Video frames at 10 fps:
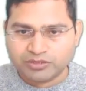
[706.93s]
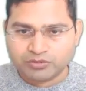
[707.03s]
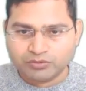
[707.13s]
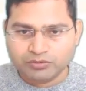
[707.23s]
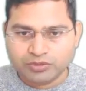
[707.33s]

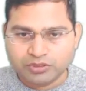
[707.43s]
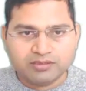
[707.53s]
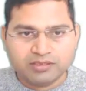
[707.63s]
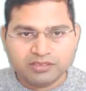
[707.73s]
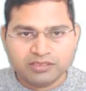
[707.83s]
soon
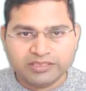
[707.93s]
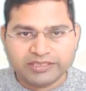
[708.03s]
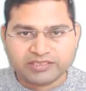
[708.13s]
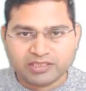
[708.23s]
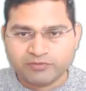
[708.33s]
in
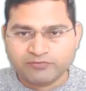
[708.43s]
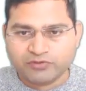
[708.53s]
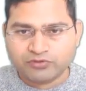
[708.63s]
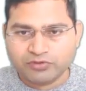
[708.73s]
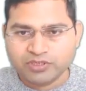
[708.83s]
next couple of
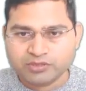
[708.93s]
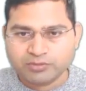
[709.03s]
tutorials,